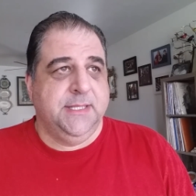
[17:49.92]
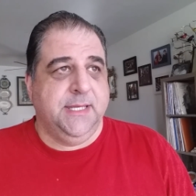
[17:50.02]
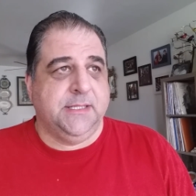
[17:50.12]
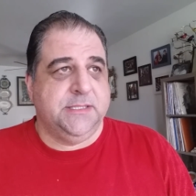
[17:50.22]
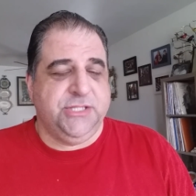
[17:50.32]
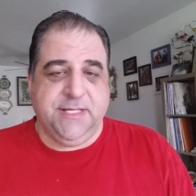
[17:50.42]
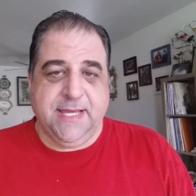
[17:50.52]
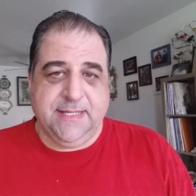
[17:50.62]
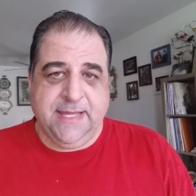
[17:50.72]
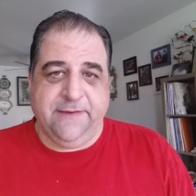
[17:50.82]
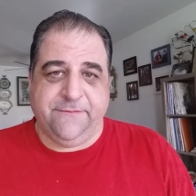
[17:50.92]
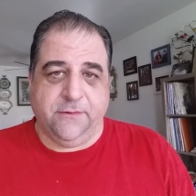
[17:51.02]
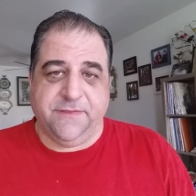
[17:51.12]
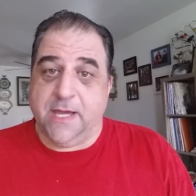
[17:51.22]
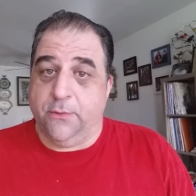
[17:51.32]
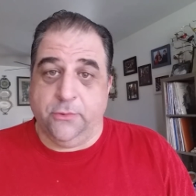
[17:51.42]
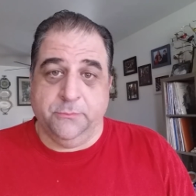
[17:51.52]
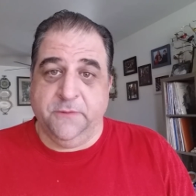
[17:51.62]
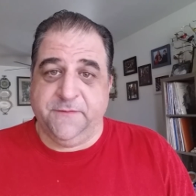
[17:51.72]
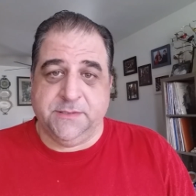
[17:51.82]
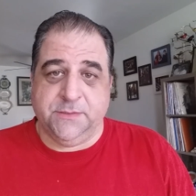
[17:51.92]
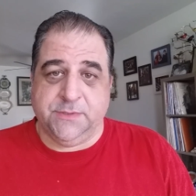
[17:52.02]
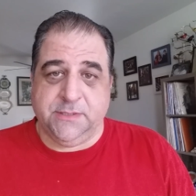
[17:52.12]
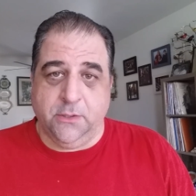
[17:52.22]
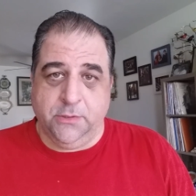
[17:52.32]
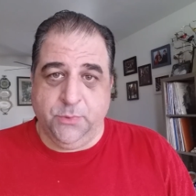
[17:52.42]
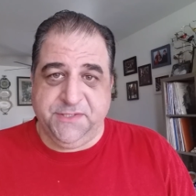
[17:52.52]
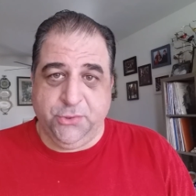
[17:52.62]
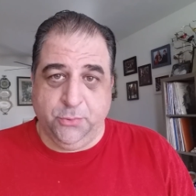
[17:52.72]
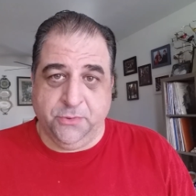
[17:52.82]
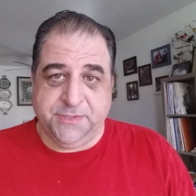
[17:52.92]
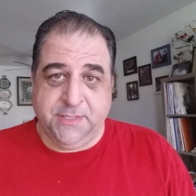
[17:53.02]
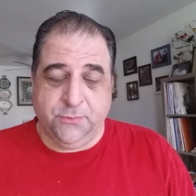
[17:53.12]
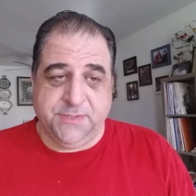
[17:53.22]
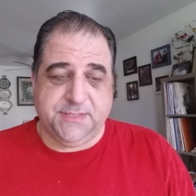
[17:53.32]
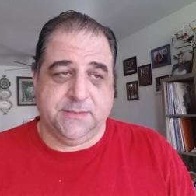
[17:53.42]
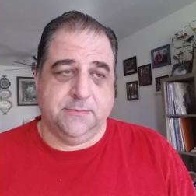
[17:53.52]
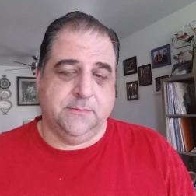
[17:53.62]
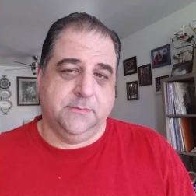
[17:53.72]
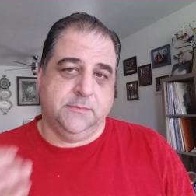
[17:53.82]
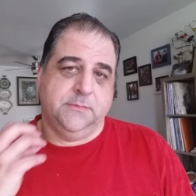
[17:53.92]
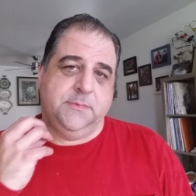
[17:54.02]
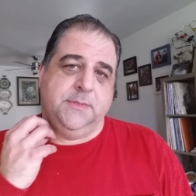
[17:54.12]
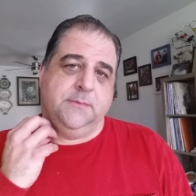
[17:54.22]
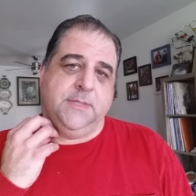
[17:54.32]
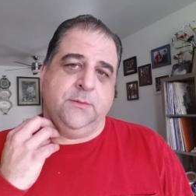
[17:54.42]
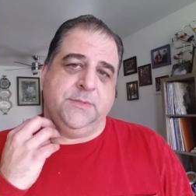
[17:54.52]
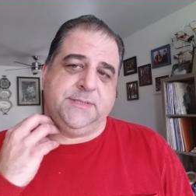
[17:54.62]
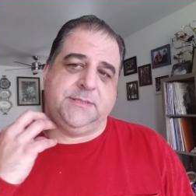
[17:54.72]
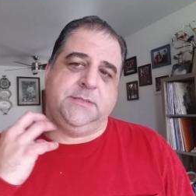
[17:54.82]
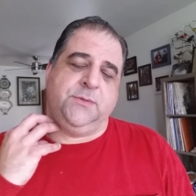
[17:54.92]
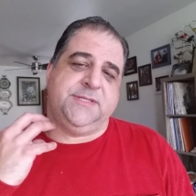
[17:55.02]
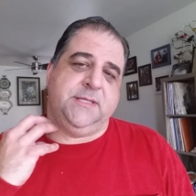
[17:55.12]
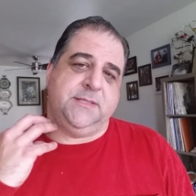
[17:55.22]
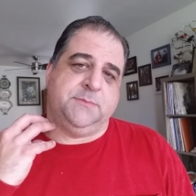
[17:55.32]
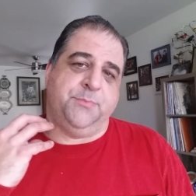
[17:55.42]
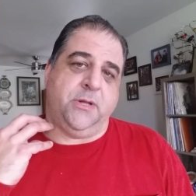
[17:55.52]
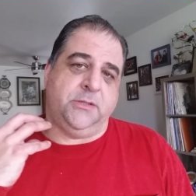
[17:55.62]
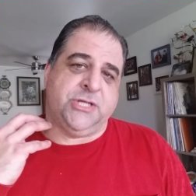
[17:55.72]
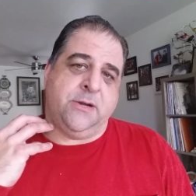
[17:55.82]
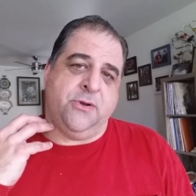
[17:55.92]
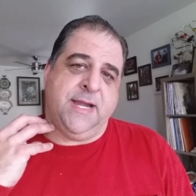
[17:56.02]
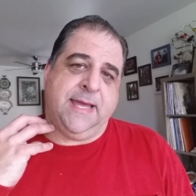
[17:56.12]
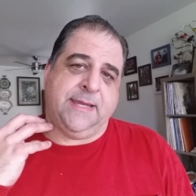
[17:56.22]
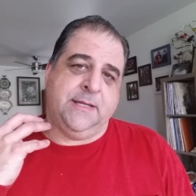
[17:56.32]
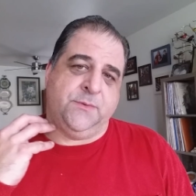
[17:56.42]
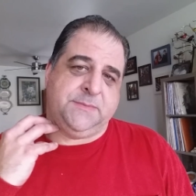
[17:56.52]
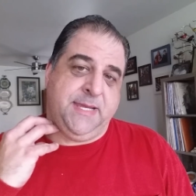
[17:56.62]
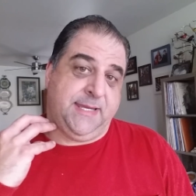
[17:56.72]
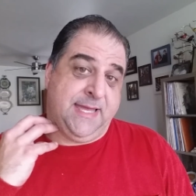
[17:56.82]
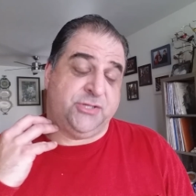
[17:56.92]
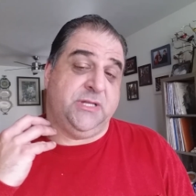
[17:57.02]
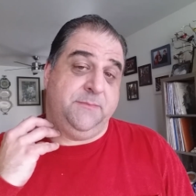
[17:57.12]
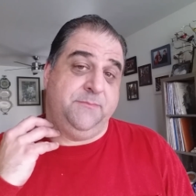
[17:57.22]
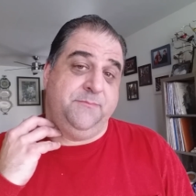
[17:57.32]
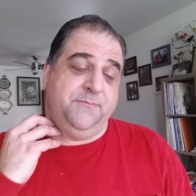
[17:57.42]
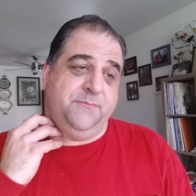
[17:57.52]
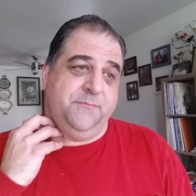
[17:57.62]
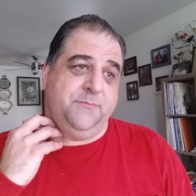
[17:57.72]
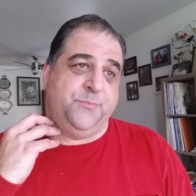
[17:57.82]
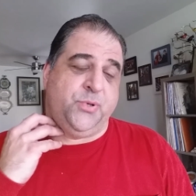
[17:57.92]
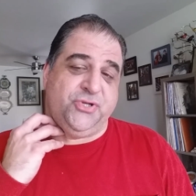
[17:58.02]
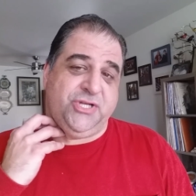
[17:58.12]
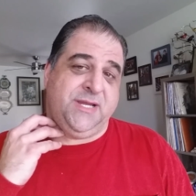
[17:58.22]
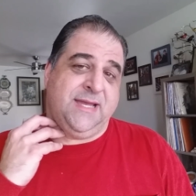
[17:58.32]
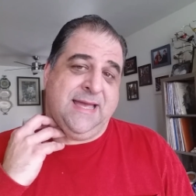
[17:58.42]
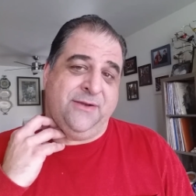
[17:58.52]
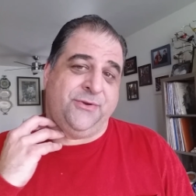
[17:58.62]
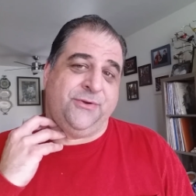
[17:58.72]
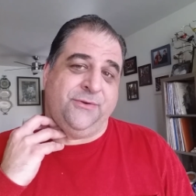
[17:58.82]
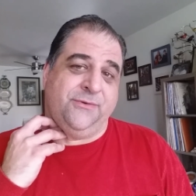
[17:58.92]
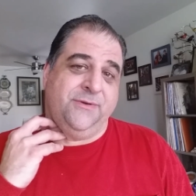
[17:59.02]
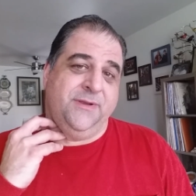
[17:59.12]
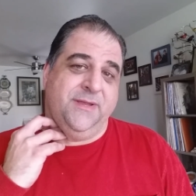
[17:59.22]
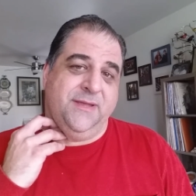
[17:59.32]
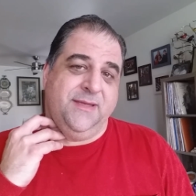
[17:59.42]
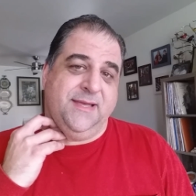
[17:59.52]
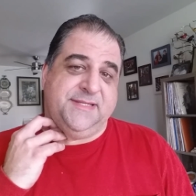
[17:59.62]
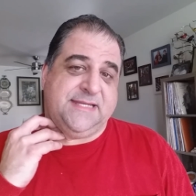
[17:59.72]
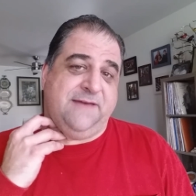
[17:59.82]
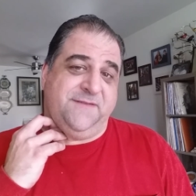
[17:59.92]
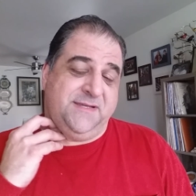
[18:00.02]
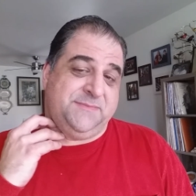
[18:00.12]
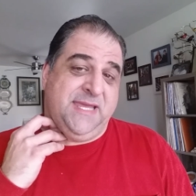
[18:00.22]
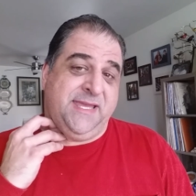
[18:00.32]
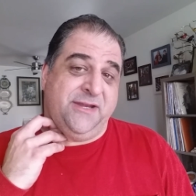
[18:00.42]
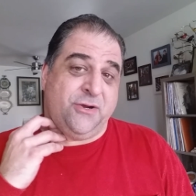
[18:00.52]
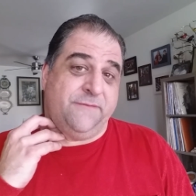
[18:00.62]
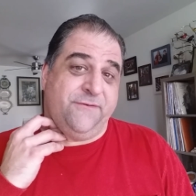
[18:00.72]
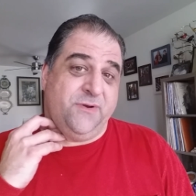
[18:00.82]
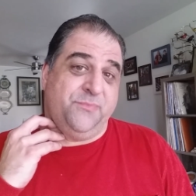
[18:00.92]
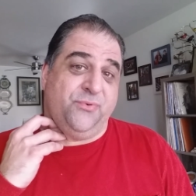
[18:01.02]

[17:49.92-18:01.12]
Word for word: because she'd had to have her thyroid removed because it was loaded with tumors and it was it was you could see this bulge on her neck and it was make actually pushing on her esophagus making it hard for her to